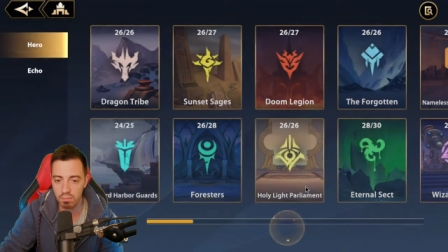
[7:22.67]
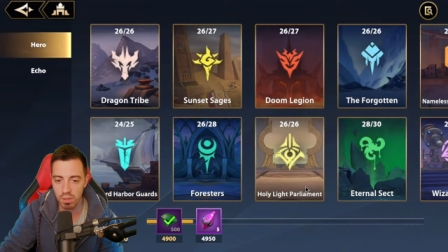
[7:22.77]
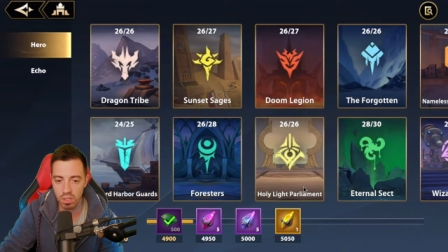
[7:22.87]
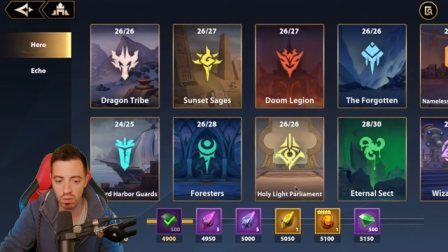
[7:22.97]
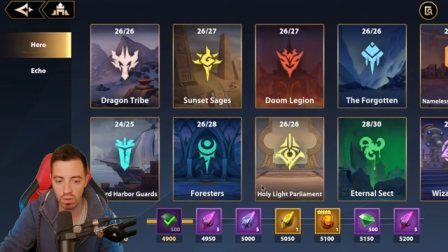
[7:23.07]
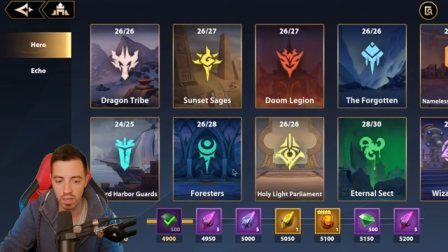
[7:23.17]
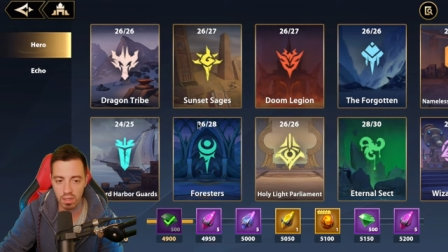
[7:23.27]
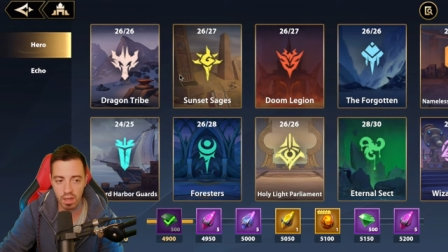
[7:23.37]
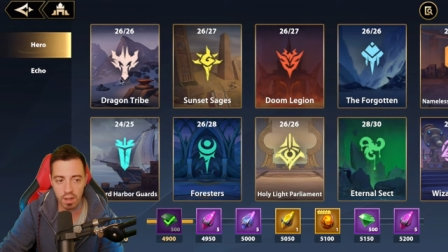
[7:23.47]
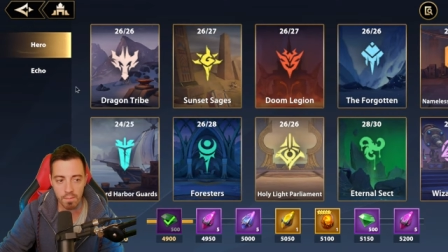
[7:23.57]
me show that.
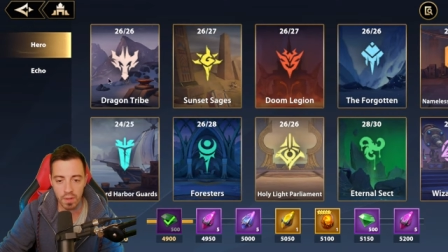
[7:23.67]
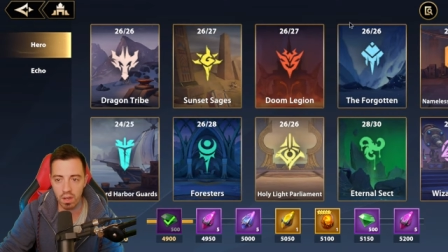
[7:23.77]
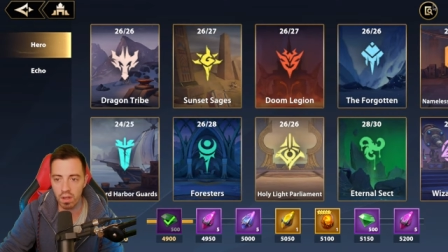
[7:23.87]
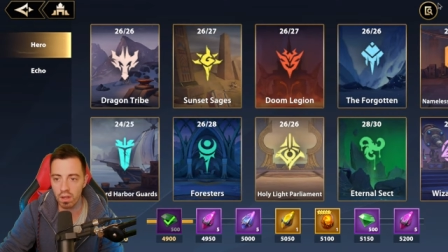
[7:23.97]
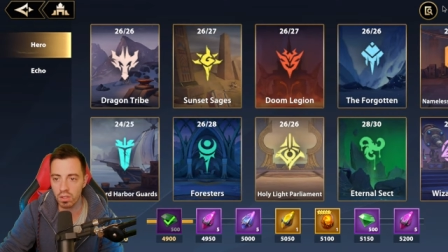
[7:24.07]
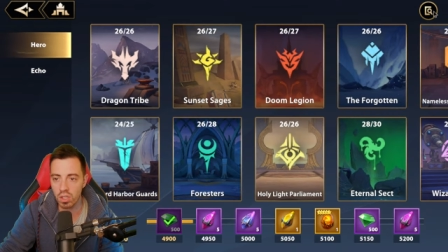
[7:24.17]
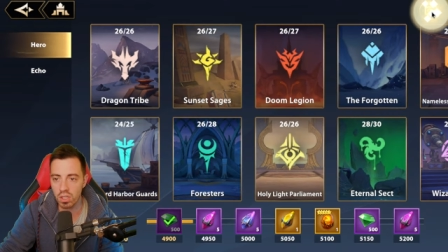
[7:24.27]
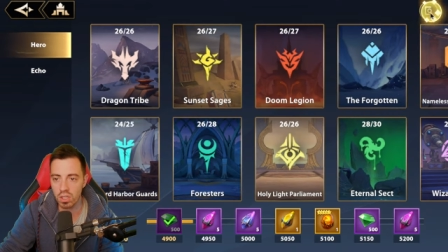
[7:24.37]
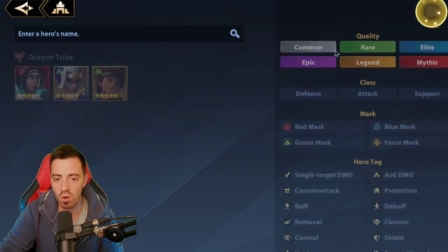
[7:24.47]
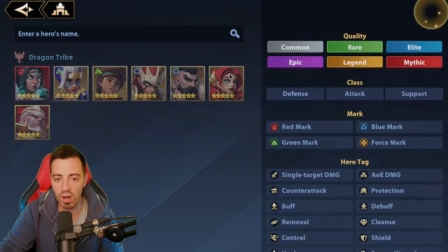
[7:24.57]
Uh,
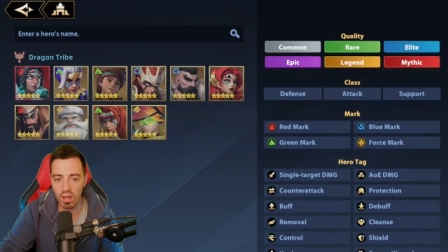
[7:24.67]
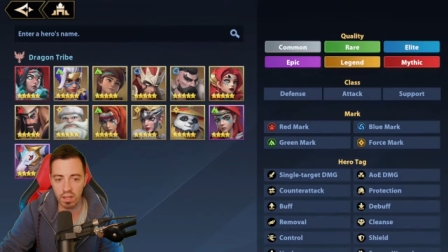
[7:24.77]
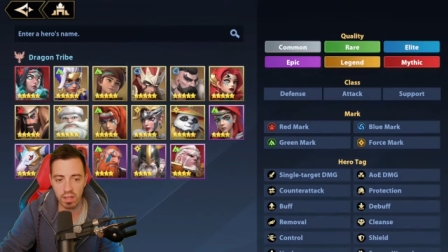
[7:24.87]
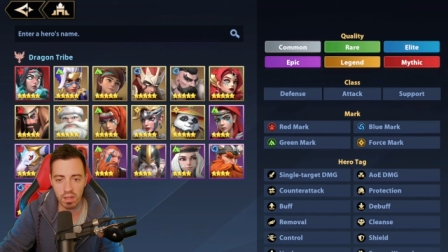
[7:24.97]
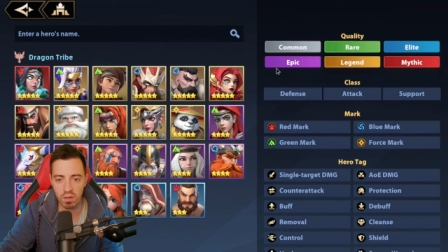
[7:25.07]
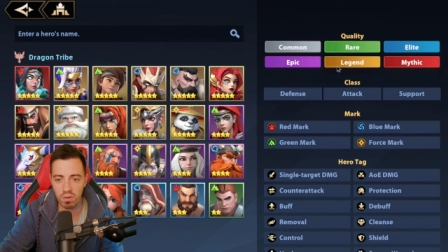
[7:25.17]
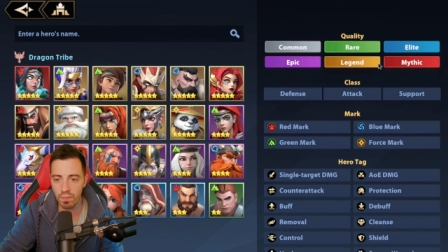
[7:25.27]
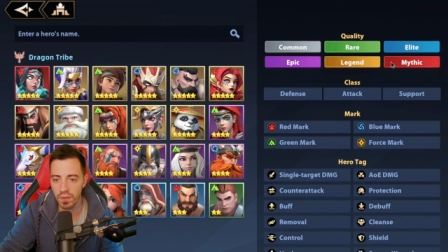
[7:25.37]
just go right here